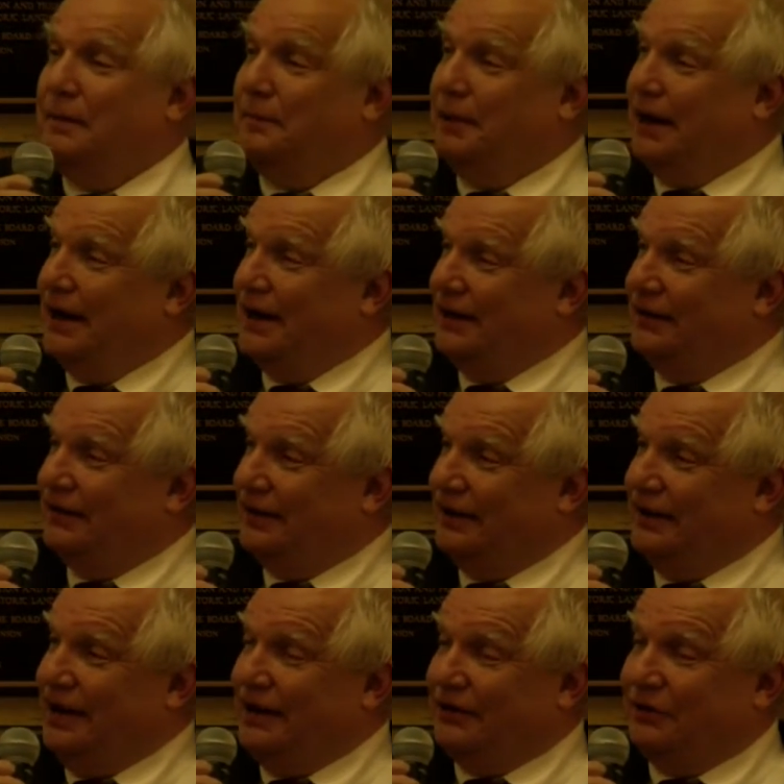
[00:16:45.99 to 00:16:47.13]
but
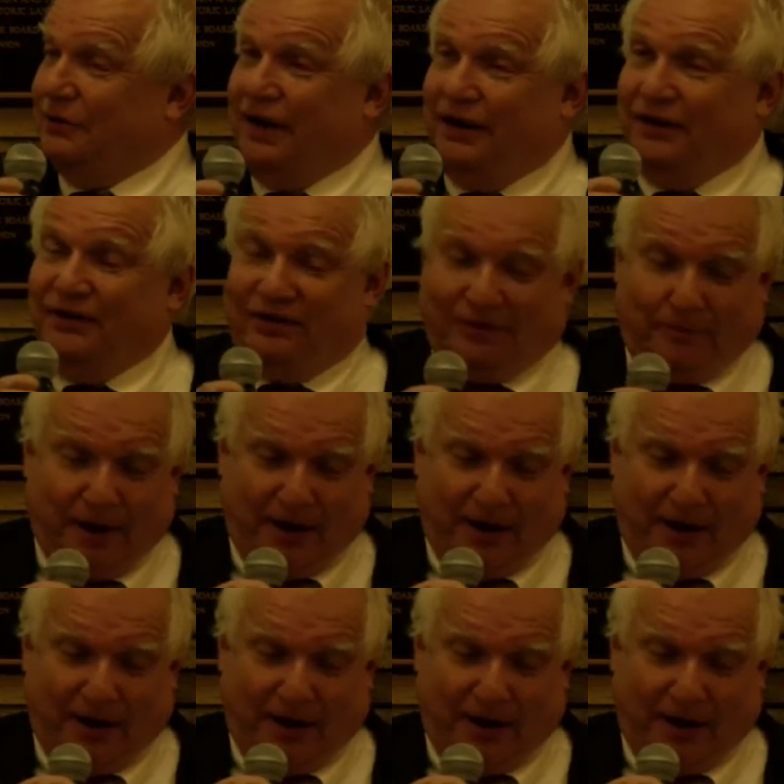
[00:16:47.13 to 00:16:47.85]
it created some